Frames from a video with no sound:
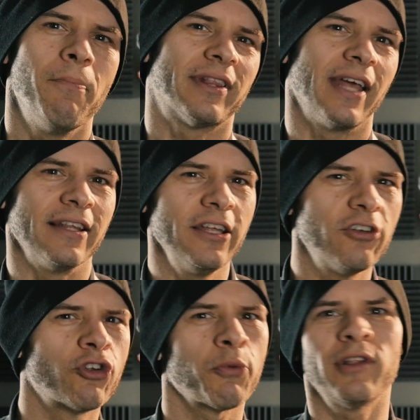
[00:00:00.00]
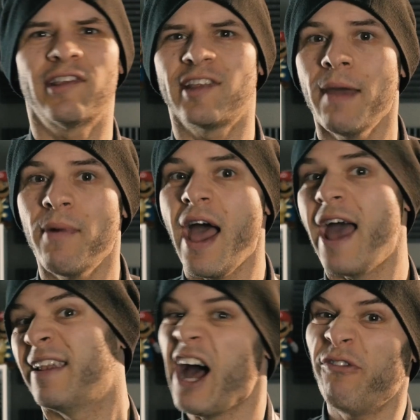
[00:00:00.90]
but that little trick with Saber
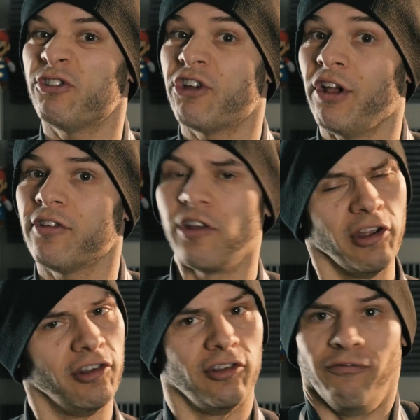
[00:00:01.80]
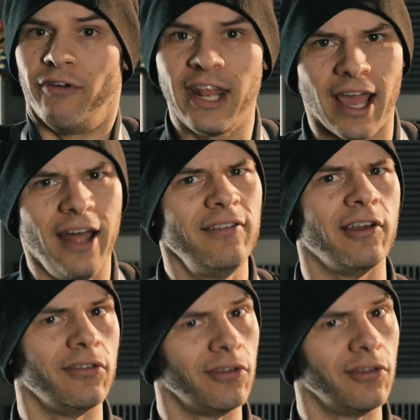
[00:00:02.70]
and Alpha channels is very handy,